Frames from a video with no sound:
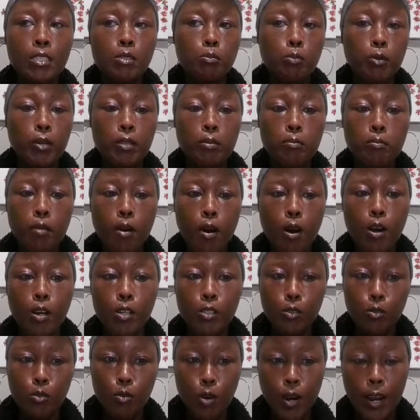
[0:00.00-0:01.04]
with
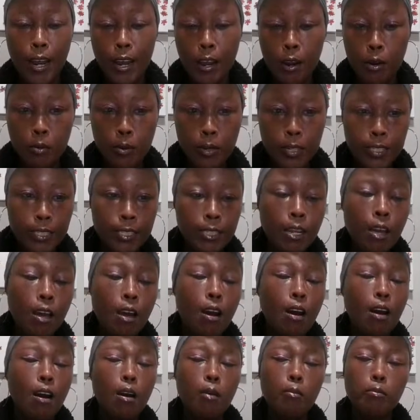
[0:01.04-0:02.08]
Mars or Aries,
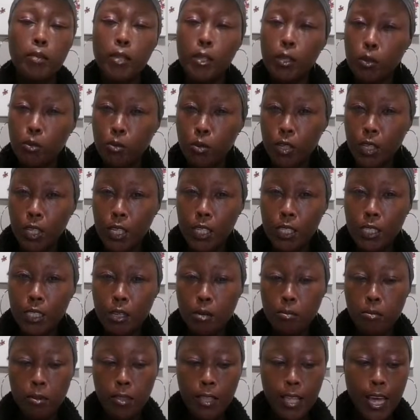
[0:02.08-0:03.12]
then you can get
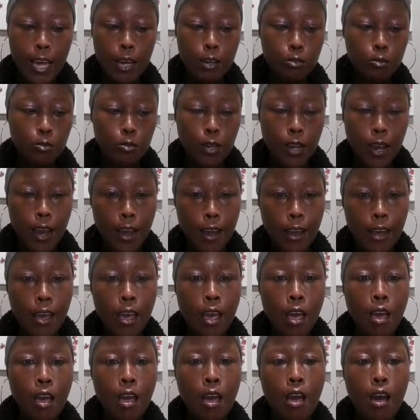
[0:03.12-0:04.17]
some of that. Okay.
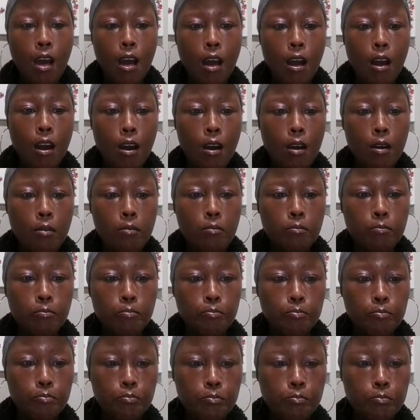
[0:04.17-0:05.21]

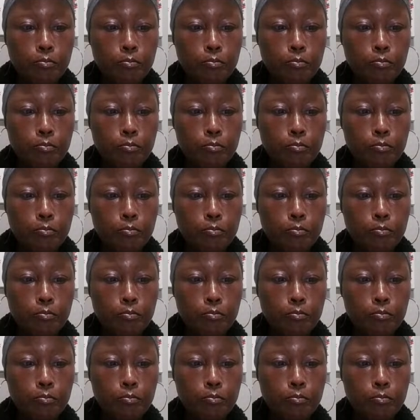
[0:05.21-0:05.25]
Um,